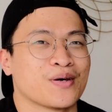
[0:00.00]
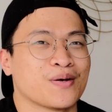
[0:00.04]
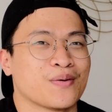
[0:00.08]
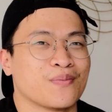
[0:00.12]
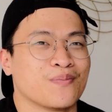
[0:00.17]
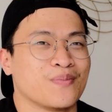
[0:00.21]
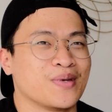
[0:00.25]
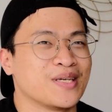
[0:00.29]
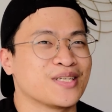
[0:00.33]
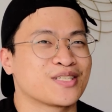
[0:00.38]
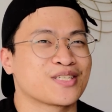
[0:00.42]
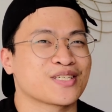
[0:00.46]

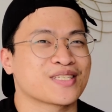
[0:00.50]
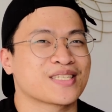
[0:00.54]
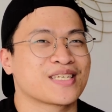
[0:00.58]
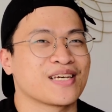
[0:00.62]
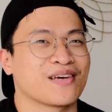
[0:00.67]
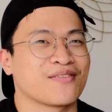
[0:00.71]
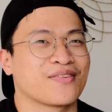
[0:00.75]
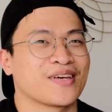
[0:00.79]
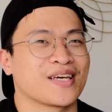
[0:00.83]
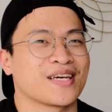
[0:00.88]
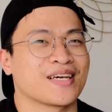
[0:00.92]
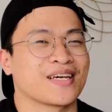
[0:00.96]
me just
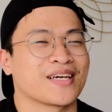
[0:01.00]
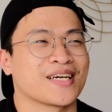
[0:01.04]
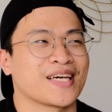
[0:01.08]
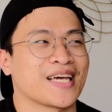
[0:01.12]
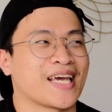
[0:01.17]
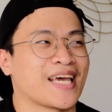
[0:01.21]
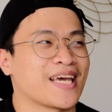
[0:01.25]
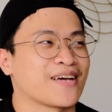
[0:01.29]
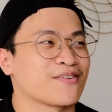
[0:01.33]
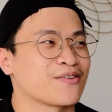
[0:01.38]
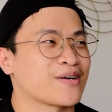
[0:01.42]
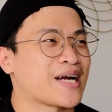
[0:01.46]
giving
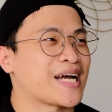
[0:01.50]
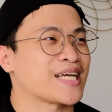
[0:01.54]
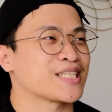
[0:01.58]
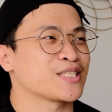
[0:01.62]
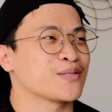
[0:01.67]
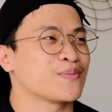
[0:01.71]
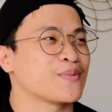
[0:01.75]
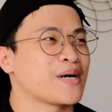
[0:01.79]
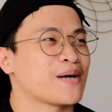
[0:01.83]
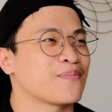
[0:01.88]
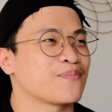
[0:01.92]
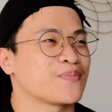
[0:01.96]
a
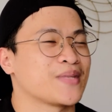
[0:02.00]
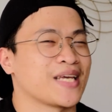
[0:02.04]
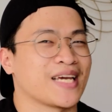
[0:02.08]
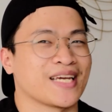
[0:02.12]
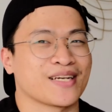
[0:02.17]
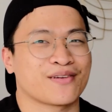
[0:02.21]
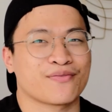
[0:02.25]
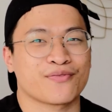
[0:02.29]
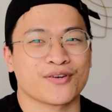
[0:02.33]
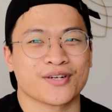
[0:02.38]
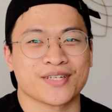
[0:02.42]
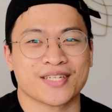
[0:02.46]
random
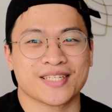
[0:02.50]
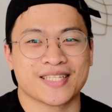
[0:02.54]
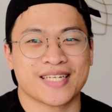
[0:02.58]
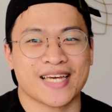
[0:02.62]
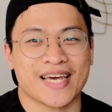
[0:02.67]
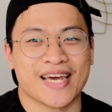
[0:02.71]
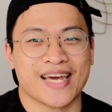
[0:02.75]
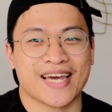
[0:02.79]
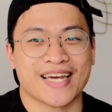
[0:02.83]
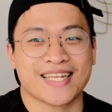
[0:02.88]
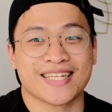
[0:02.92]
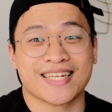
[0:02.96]
update for the
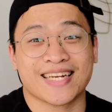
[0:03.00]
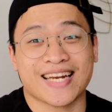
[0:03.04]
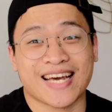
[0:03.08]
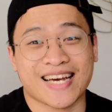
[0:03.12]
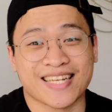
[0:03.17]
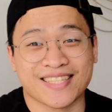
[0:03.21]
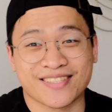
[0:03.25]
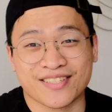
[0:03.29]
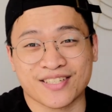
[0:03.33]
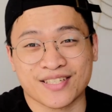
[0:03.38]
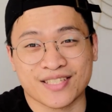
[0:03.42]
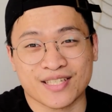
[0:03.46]
day and then
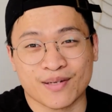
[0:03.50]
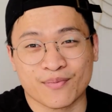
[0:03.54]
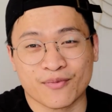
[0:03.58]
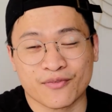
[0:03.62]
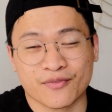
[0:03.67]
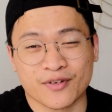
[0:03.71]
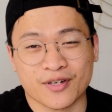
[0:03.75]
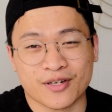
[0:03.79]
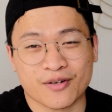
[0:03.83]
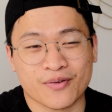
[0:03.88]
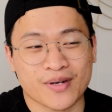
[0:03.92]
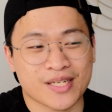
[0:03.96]
answering some
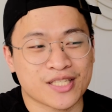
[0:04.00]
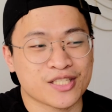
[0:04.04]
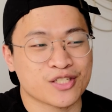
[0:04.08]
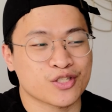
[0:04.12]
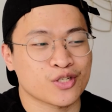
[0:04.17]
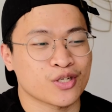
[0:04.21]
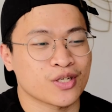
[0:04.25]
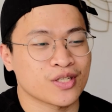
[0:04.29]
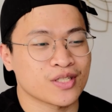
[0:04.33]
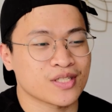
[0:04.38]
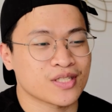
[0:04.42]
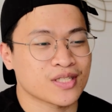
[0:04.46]
of your
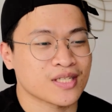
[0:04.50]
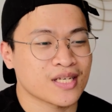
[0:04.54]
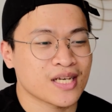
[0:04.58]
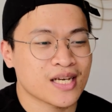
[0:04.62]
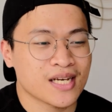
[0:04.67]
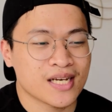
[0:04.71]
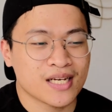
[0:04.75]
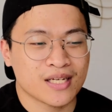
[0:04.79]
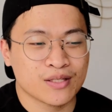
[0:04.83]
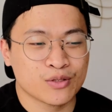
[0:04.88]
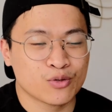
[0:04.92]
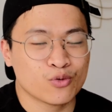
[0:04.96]
questions,
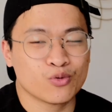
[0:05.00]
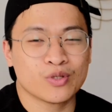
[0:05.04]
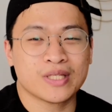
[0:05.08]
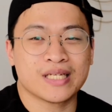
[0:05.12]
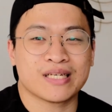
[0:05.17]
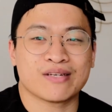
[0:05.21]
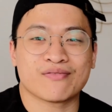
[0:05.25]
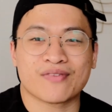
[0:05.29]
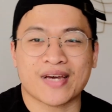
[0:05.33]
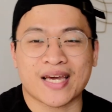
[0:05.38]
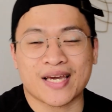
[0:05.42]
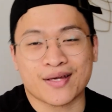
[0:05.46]
do
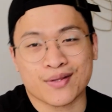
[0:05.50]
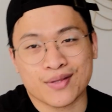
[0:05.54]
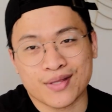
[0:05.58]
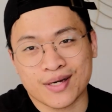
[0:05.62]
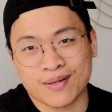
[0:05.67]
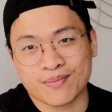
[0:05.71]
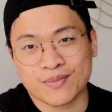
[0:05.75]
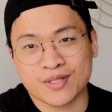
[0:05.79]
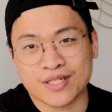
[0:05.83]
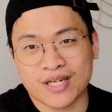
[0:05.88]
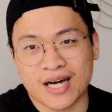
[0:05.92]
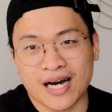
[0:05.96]
leave a
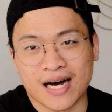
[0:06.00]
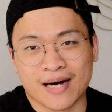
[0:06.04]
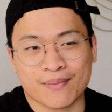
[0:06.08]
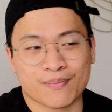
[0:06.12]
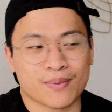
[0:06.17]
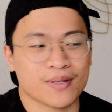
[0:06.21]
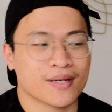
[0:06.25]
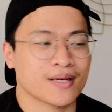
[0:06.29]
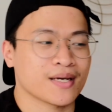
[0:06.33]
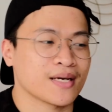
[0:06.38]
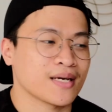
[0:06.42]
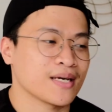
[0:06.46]
thumbs
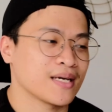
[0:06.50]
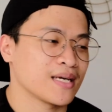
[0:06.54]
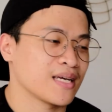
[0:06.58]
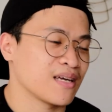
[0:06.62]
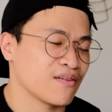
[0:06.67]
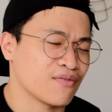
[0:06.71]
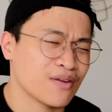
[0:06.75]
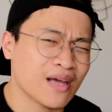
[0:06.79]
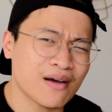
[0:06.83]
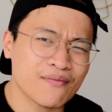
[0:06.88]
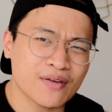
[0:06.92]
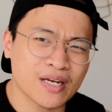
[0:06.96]
up.
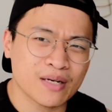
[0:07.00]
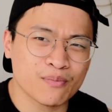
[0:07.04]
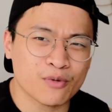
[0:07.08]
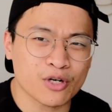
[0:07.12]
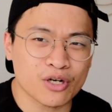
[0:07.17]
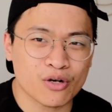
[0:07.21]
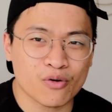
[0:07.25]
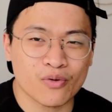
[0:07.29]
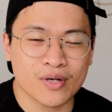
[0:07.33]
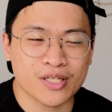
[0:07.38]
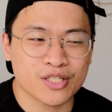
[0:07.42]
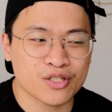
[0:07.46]
If you have any
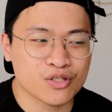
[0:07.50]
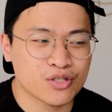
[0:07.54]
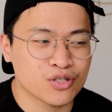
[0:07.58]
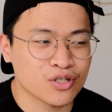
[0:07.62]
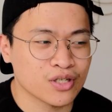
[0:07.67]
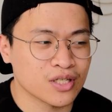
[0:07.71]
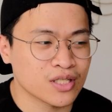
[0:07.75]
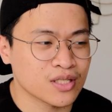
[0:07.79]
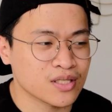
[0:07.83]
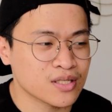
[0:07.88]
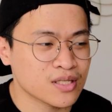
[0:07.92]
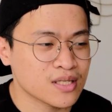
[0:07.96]
more
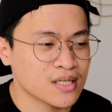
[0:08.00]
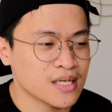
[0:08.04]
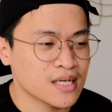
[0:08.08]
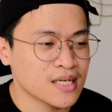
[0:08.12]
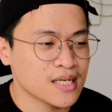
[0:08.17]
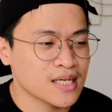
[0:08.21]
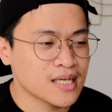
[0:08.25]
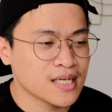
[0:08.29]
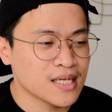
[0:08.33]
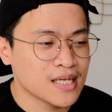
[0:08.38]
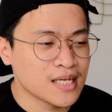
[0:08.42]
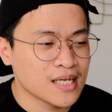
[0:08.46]
questions,
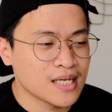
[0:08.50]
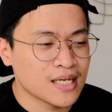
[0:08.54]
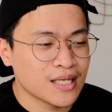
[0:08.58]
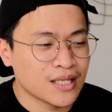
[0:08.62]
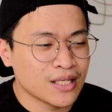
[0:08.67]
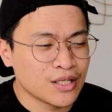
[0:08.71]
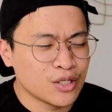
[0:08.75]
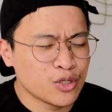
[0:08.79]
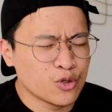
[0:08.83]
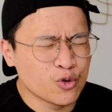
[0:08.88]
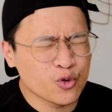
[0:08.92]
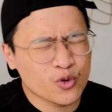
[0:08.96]

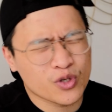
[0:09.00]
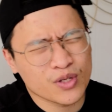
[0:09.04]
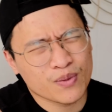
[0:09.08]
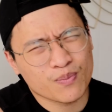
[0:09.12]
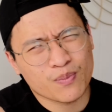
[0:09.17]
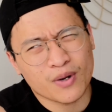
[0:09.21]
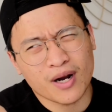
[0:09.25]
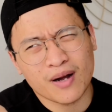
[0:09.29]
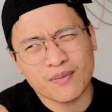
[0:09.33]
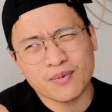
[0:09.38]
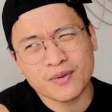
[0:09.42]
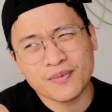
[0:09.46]
you can
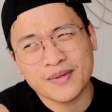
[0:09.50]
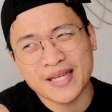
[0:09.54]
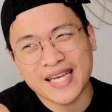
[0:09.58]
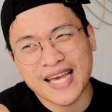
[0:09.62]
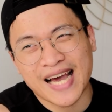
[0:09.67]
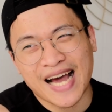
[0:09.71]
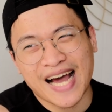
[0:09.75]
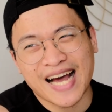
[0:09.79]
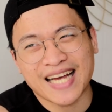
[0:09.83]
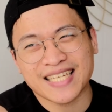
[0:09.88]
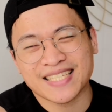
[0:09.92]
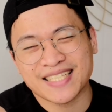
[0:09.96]
probably
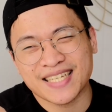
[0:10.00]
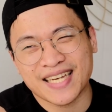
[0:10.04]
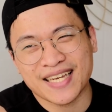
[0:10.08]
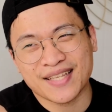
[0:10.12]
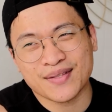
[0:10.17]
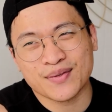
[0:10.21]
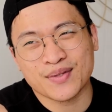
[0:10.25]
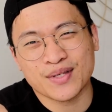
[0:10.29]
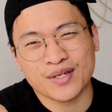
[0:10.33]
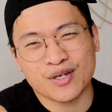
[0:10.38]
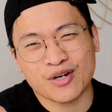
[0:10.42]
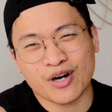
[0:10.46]
ask
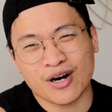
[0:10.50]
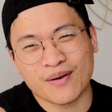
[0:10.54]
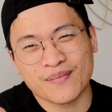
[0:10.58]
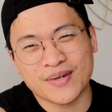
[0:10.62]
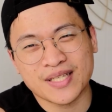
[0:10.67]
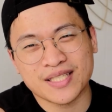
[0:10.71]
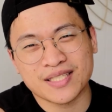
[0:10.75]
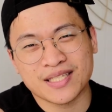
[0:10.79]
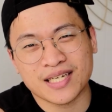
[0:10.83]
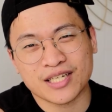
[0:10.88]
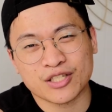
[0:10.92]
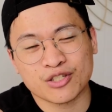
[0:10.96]
in the
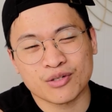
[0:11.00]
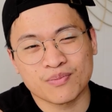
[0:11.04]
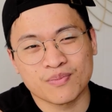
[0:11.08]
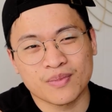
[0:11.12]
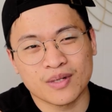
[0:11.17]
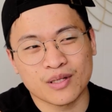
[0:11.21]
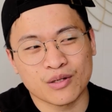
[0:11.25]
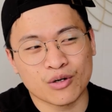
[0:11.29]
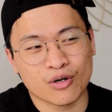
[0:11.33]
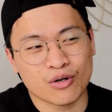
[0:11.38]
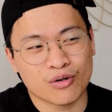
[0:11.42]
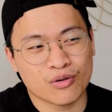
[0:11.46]
comment section
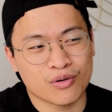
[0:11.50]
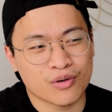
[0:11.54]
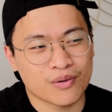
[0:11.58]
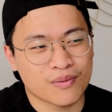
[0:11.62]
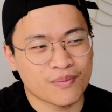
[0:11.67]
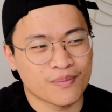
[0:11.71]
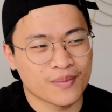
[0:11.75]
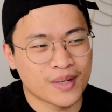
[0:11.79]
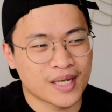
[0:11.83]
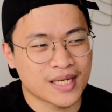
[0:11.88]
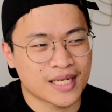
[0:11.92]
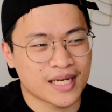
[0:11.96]
below,
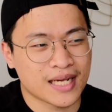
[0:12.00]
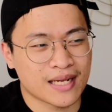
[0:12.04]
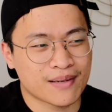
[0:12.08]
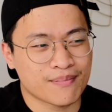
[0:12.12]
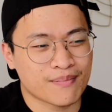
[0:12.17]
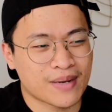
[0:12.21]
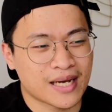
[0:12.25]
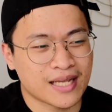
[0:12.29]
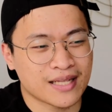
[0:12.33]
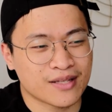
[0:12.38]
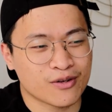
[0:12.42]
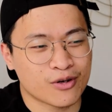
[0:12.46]
but it
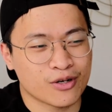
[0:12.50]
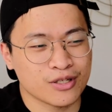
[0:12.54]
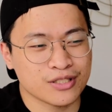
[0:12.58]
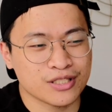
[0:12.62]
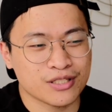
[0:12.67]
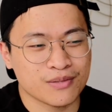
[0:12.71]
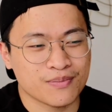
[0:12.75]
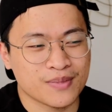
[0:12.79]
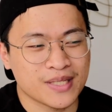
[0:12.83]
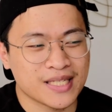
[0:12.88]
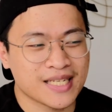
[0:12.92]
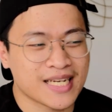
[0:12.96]
might
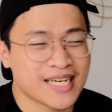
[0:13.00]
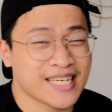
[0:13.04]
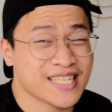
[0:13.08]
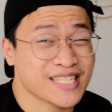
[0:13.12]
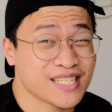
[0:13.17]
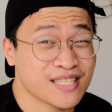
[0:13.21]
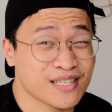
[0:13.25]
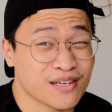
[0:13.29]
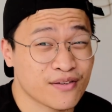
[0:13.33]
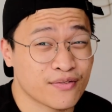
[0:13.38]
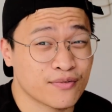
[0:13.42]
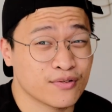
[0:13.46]
also be
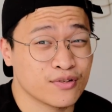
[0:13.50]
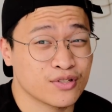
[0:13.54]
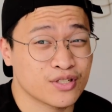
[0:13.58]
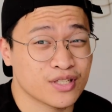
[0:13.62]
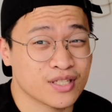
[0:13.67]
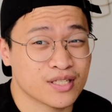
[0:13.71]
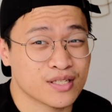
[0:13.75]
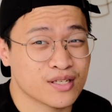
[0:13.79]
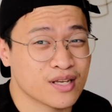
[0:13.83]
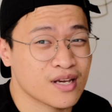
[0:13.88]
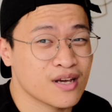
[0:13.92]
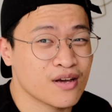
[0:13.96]
nice if you
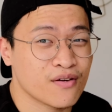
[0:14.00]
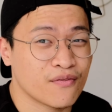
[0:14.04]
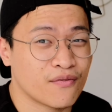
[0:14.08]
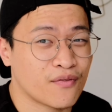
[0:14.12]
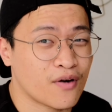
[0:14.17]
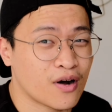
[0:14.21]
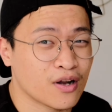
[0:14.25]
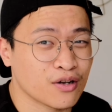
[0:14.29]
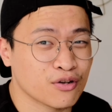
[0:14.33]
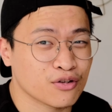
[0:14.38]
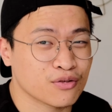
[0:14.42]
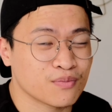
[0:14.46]
just
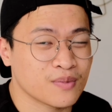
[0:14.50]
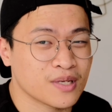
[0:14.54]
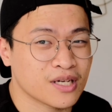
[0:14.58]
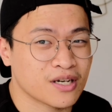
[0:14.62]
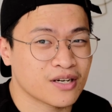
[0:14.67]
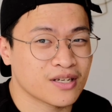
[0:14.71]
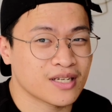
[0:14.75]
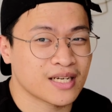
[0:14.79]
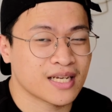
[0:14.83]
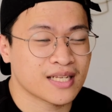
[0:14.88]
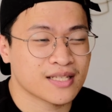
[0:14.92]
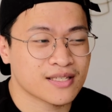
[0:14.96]
followed me
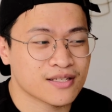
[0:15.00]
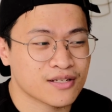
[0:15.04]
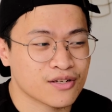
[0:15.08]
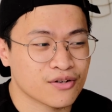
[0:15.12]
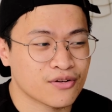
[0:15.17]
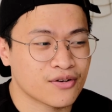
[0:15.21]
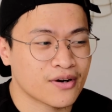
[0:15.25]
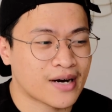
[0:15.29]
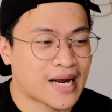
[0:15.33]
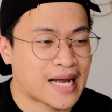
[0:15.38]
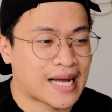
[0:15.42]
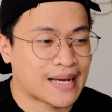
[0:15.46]
on
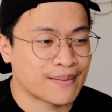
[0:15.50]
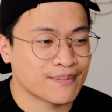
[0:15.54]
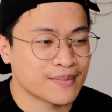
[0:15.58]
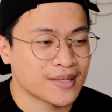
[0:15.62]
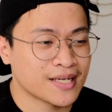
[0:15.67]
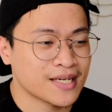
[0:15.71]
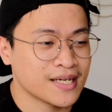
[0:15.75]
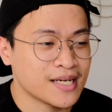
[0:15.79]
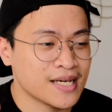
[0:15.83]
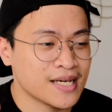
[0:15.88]
Instagram